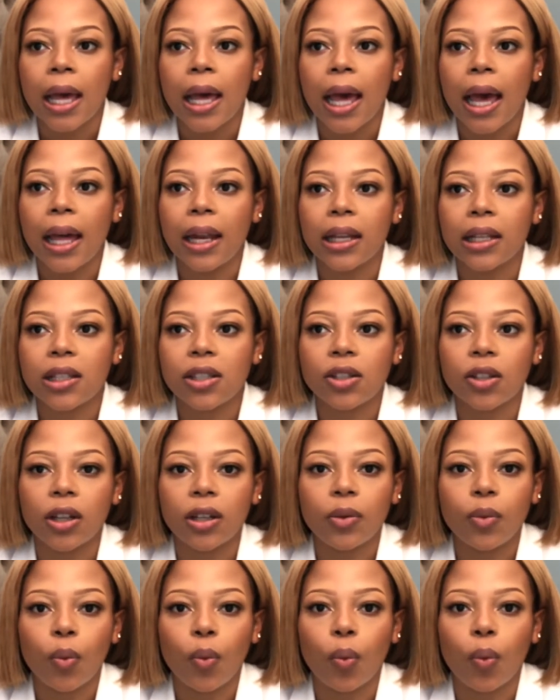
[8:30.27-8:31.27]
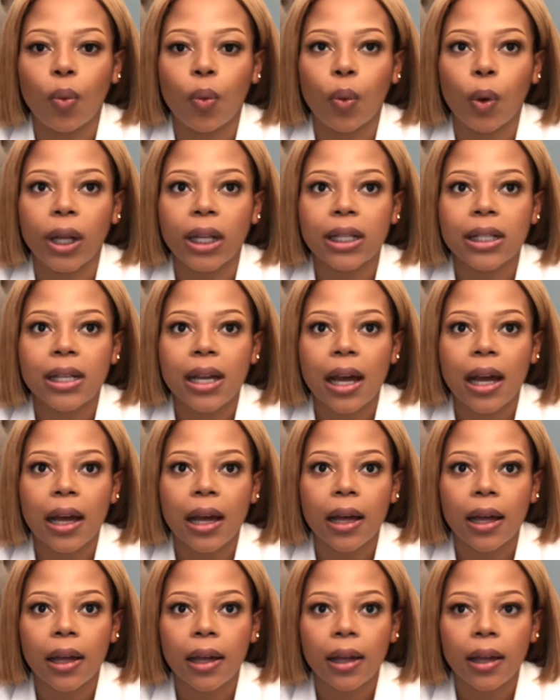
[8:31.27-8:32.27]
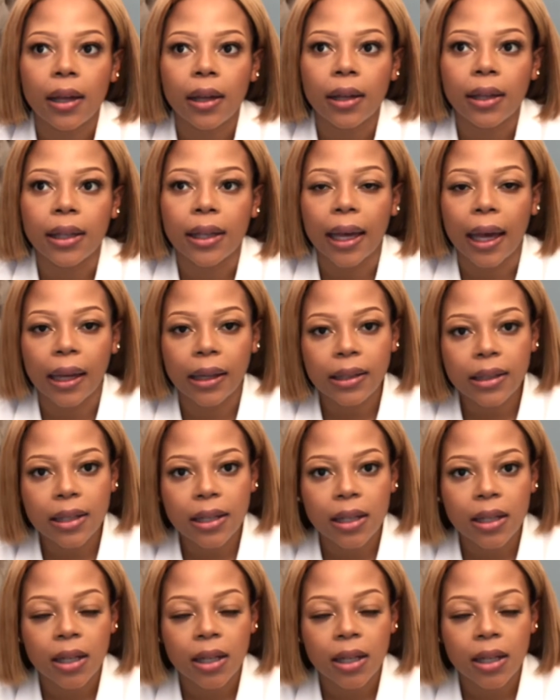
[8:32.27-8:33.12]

and it's not winter yet